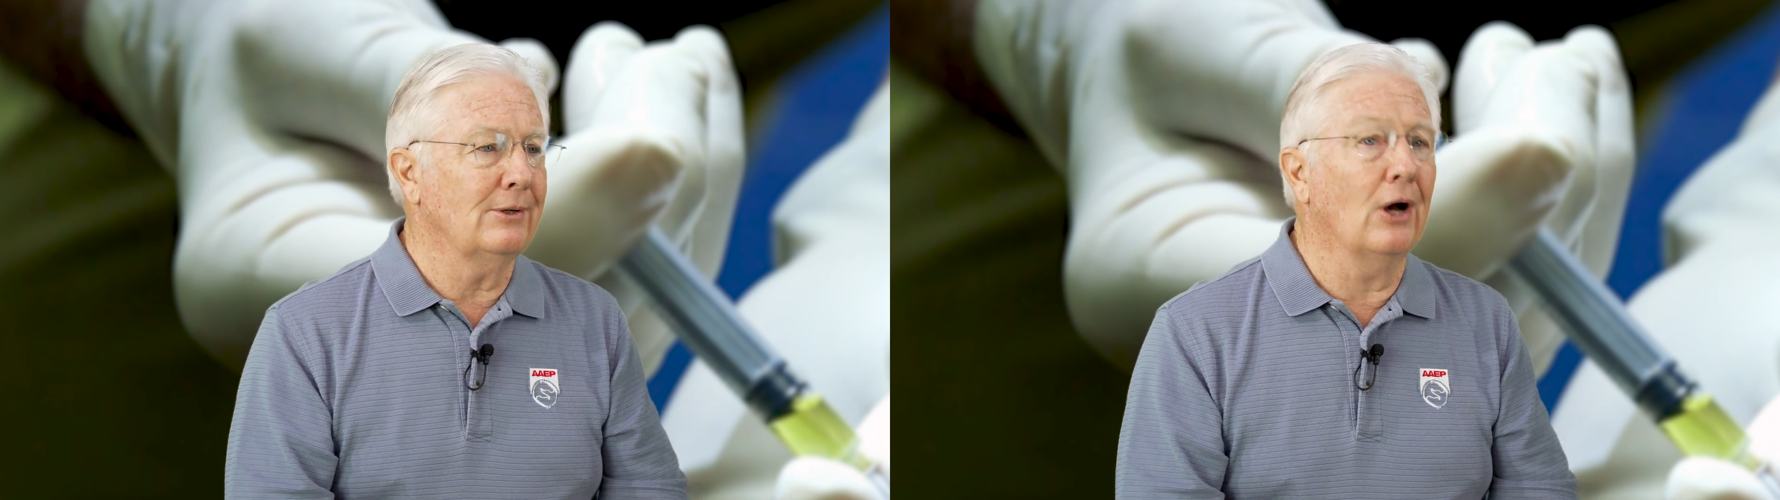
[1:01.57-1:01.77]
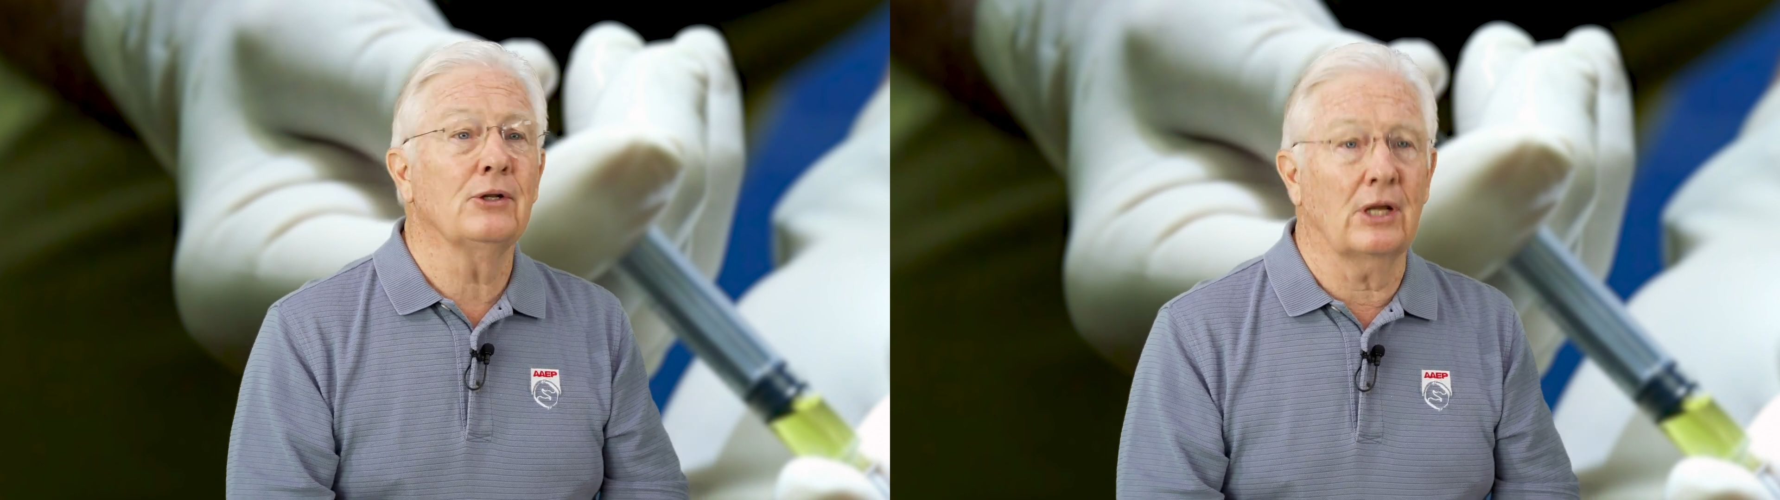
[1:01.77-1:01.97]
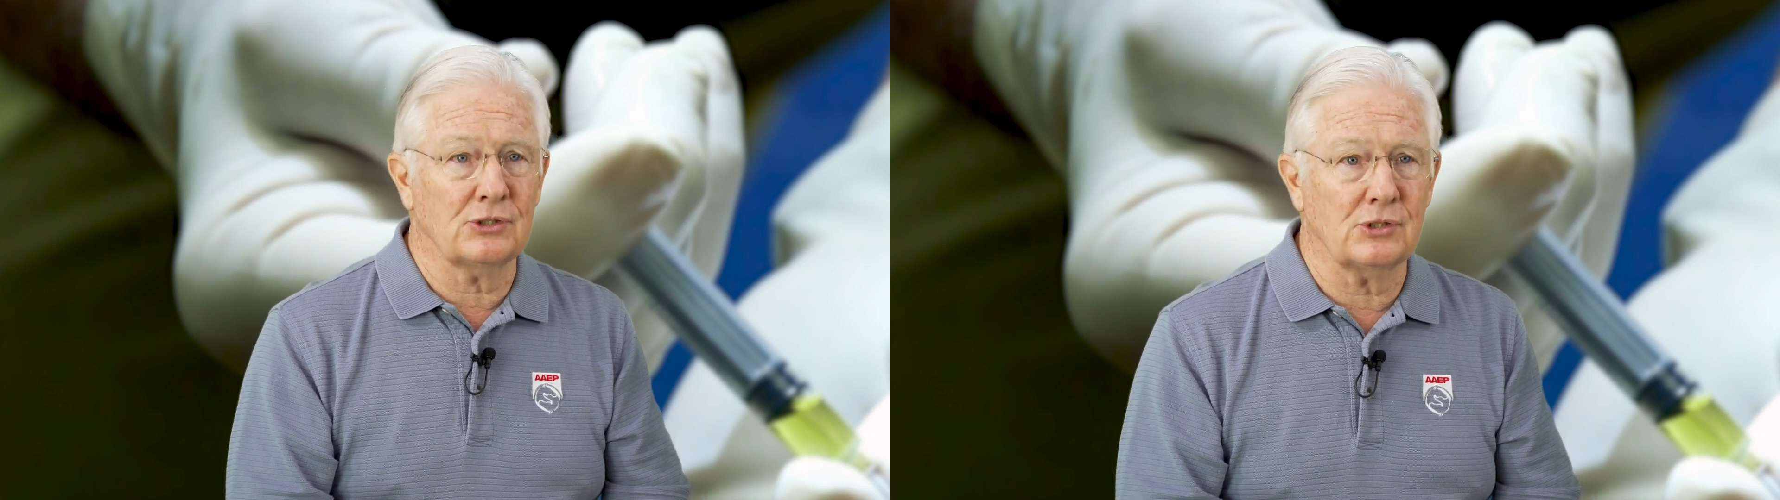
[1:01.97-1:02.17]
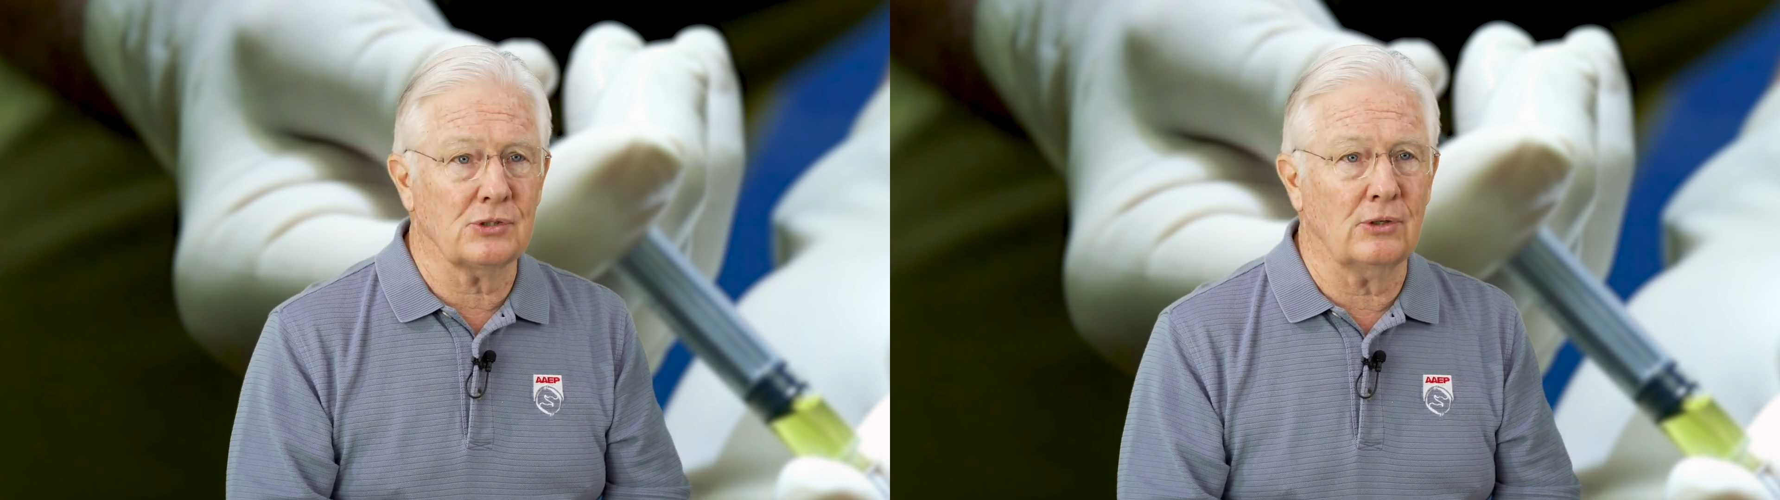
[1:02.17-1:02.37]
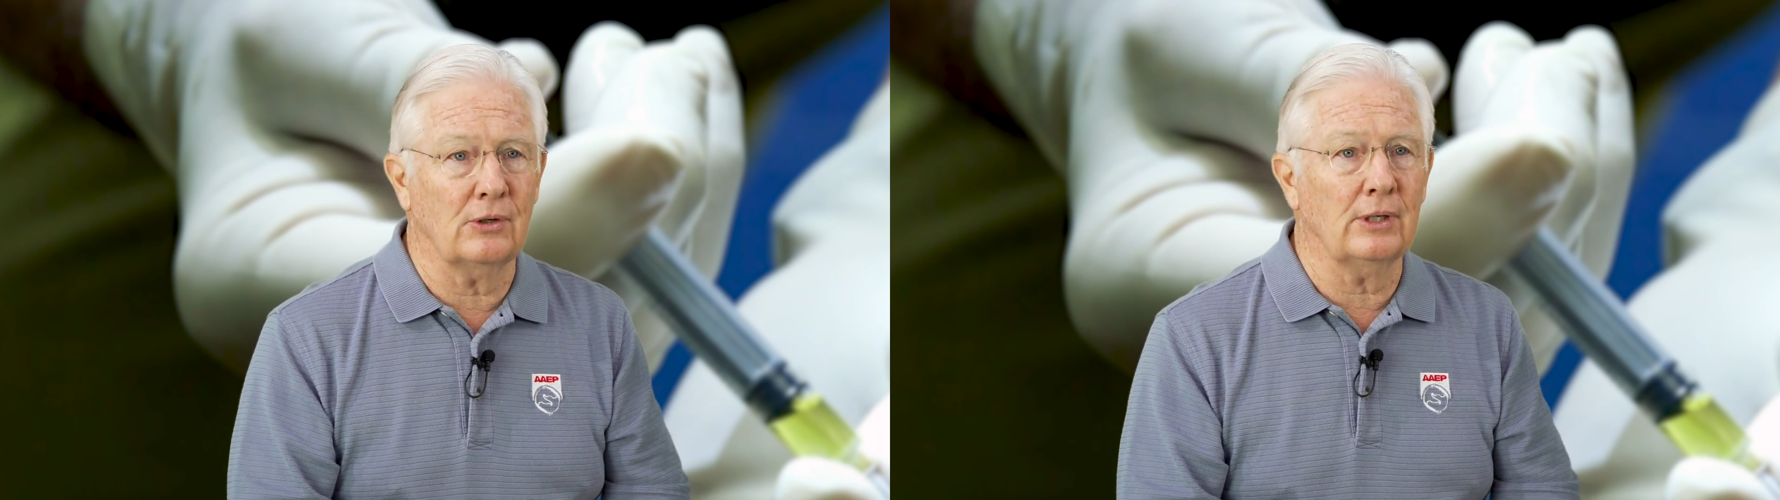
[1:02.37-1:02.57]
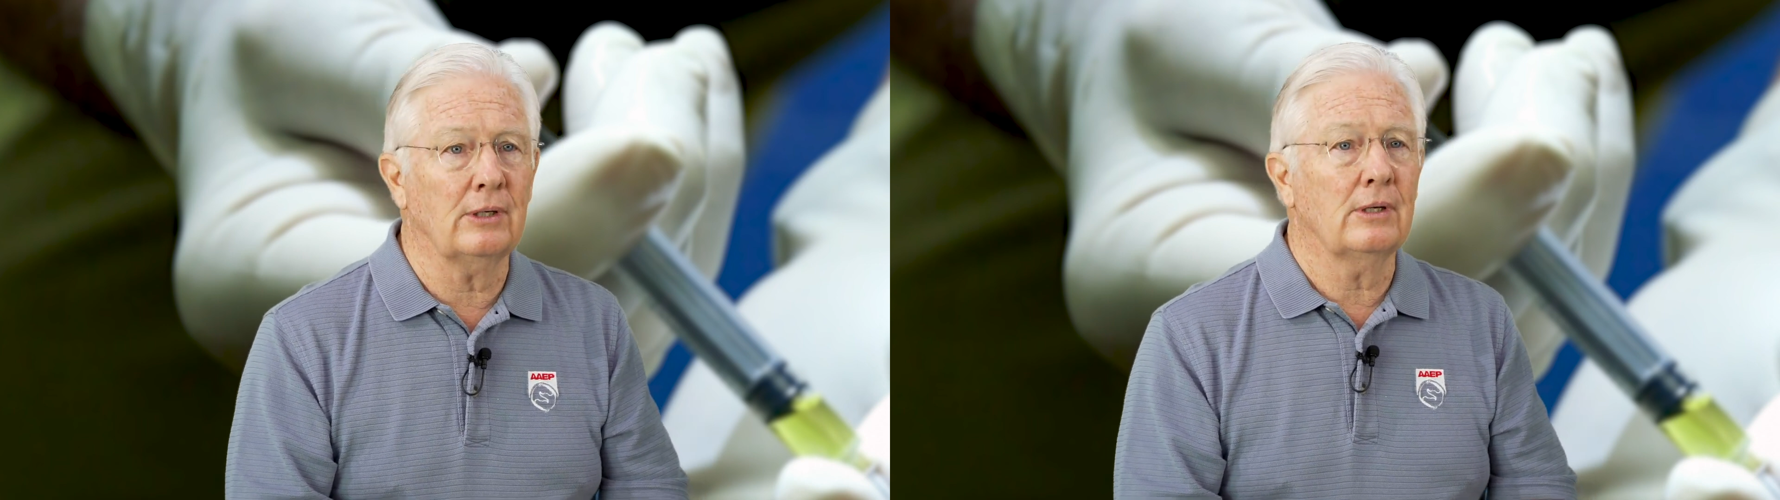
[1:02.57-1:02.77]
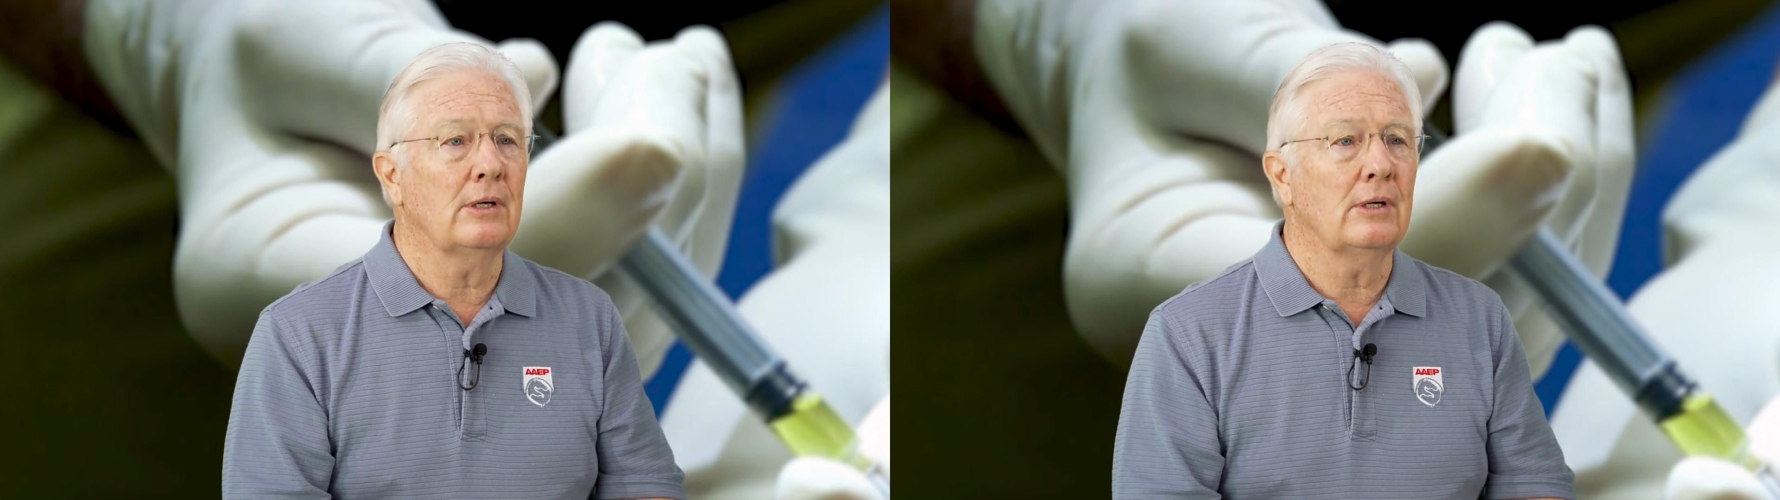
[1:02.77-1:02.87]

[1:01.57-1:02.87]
unnecessary,